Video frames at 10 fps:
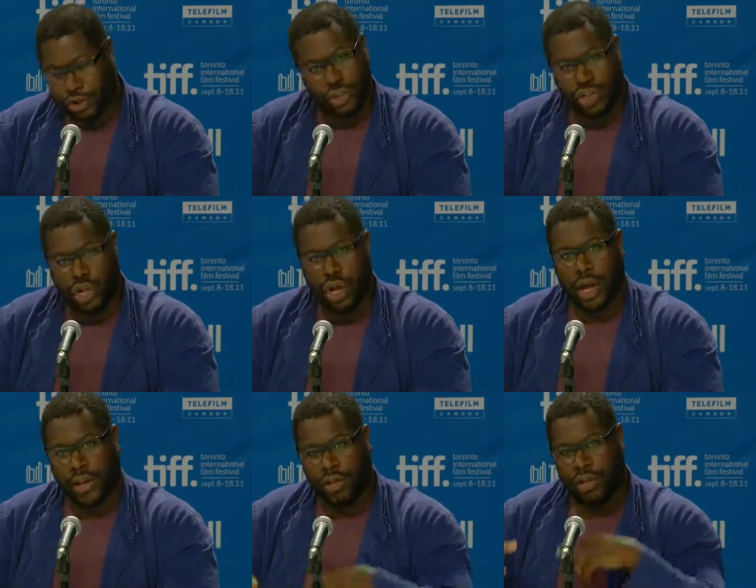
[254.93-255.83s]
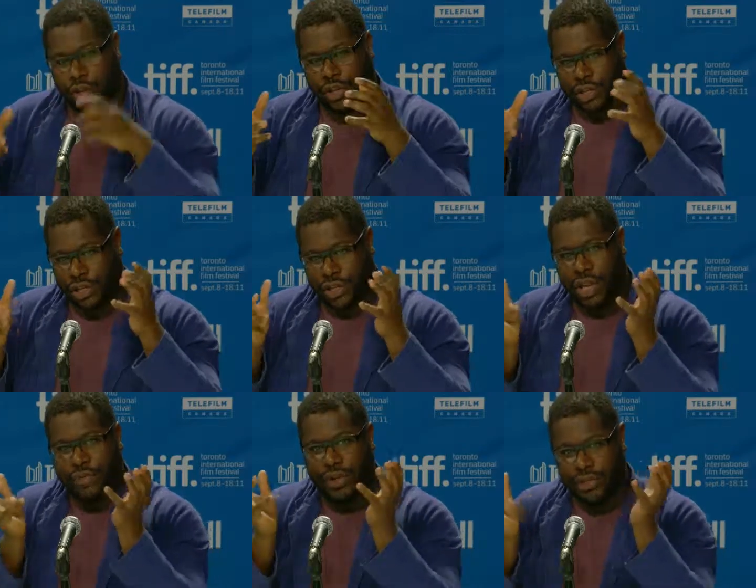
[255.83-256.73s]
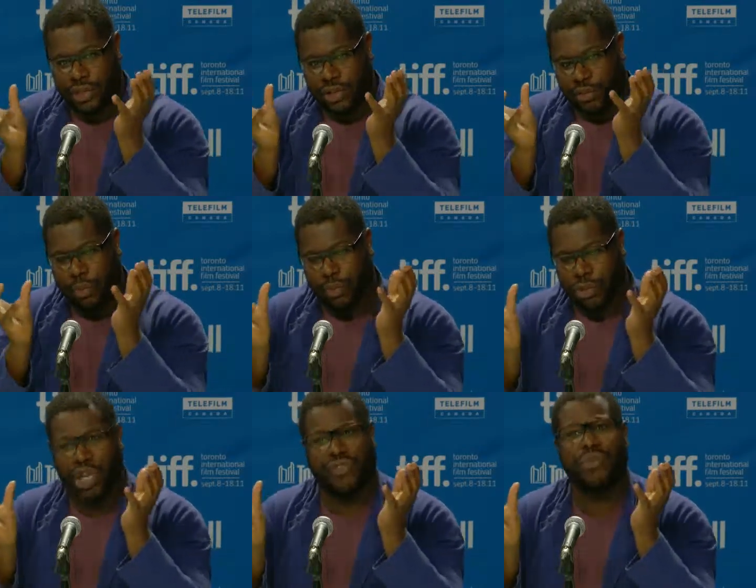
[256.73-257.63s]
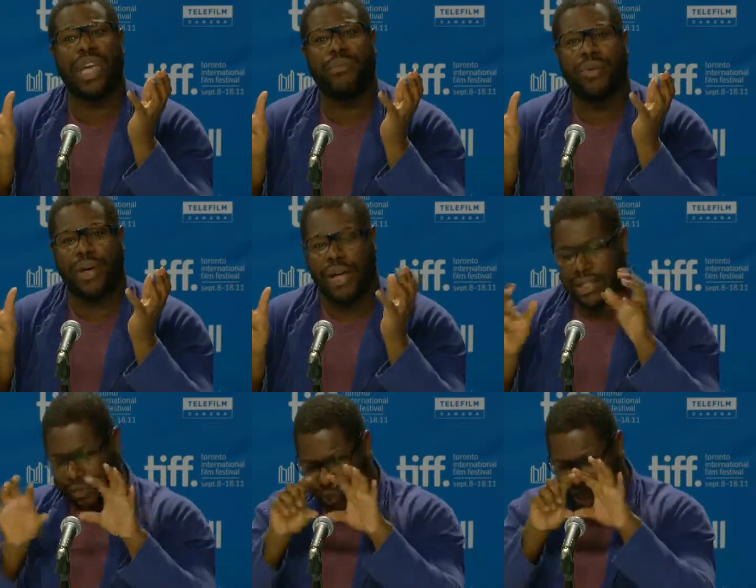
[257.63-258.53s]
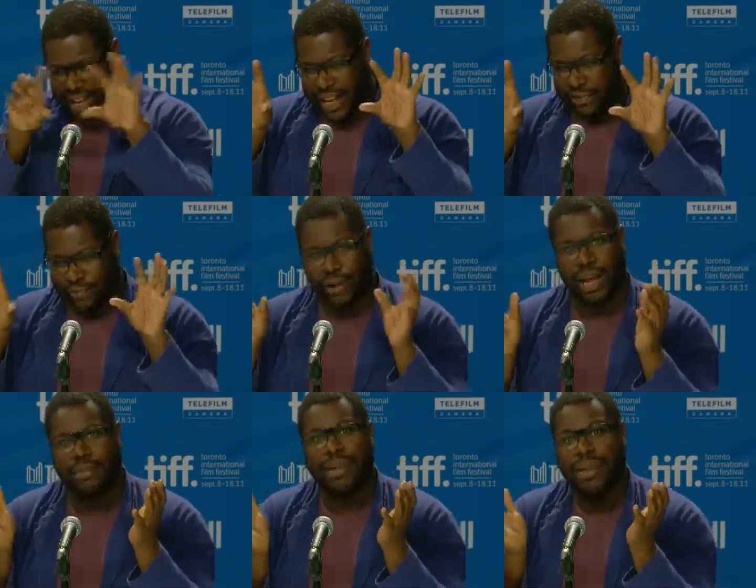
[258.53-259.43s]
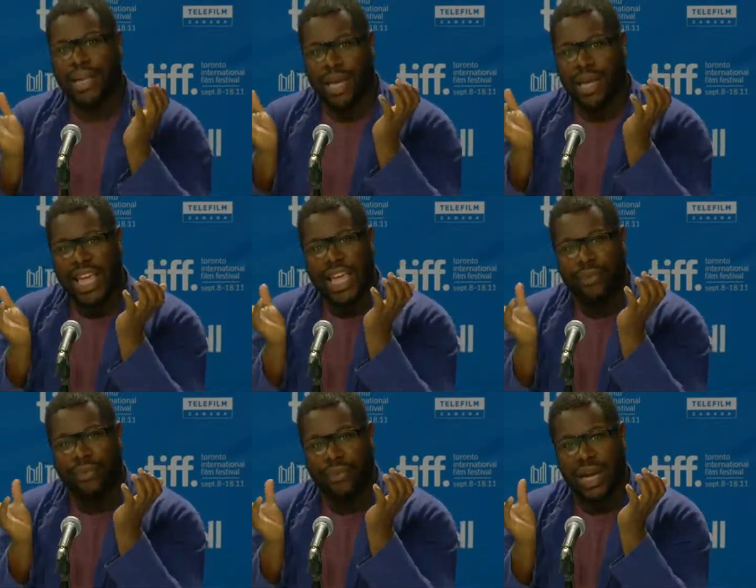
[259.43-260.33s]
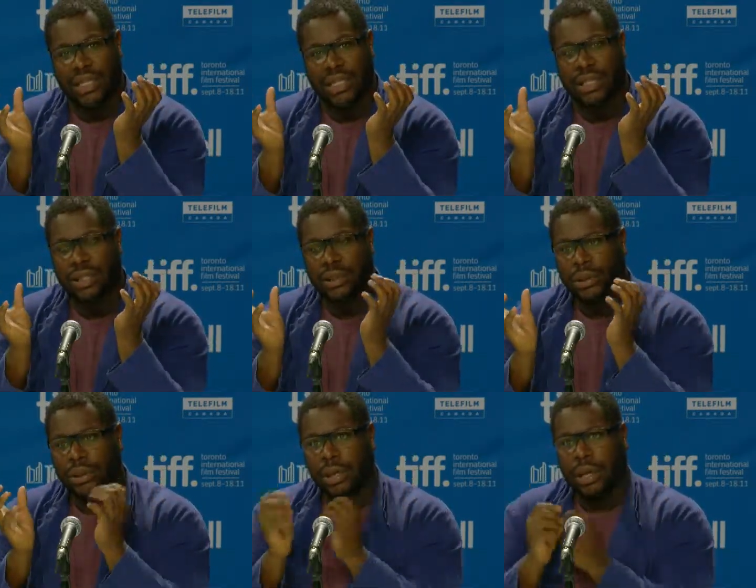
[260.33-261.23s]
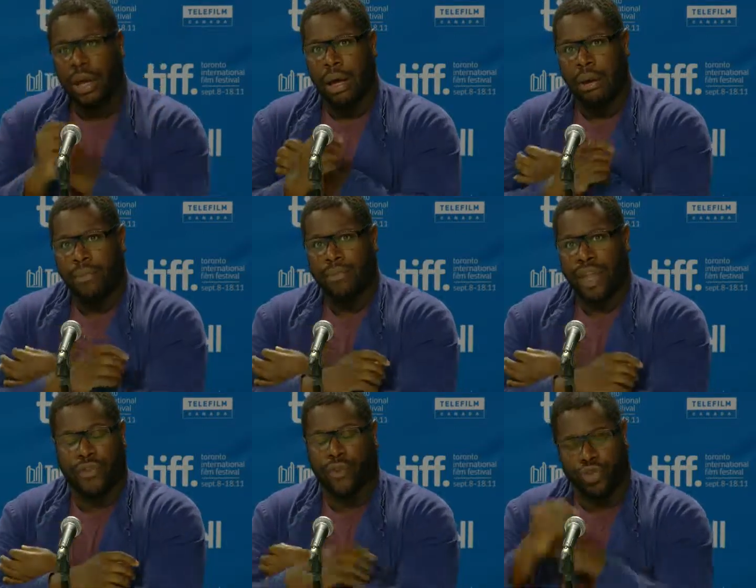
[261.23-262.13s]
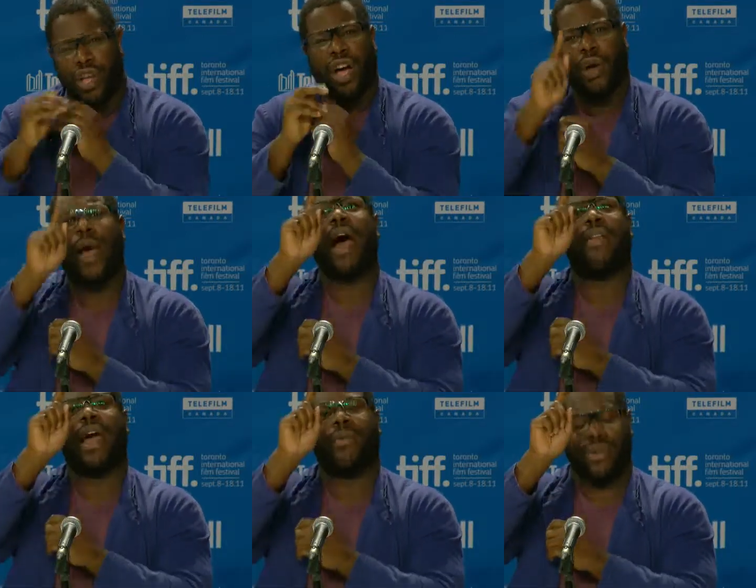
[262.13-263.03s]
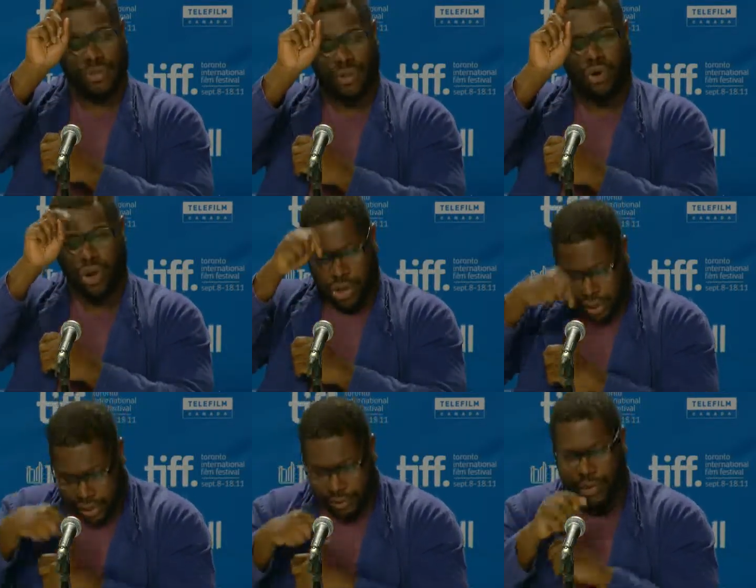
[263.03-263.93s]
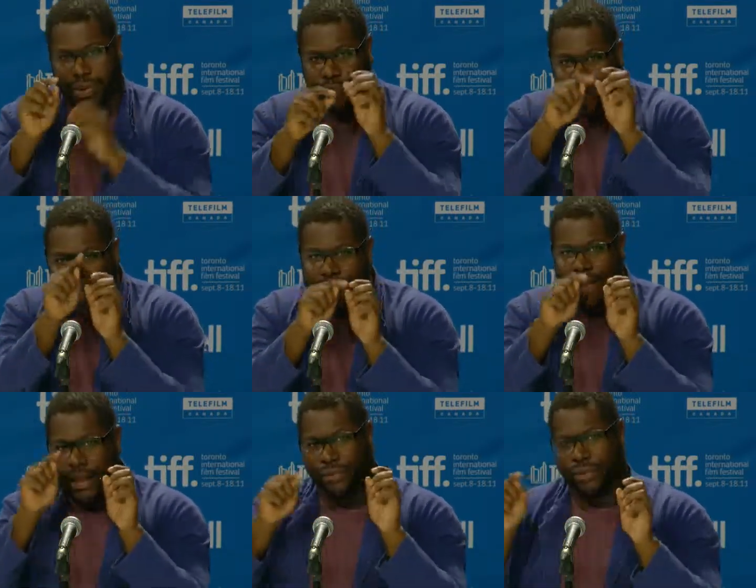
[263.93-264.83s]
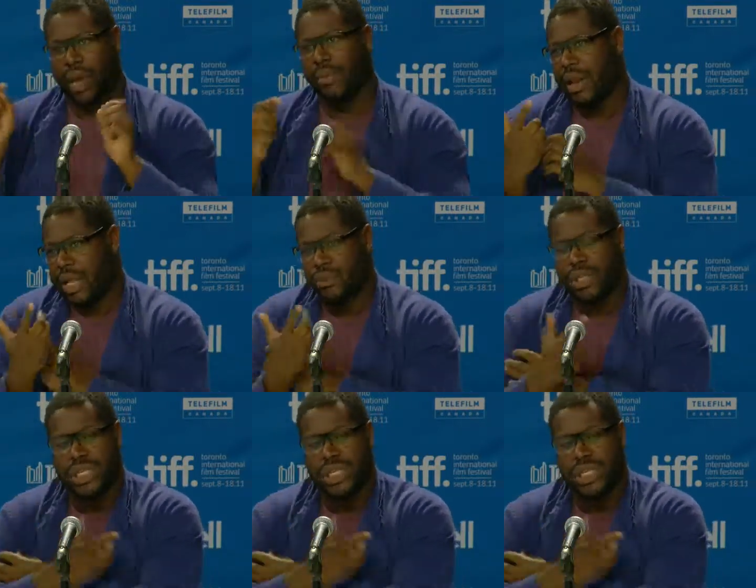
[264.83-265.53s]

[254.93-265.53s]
song, and then, there's it's a chance for him to improvise, and within that frame, he improvises. And of course, you can't go out of that because it'd be wrong. But within that frame, and that's what he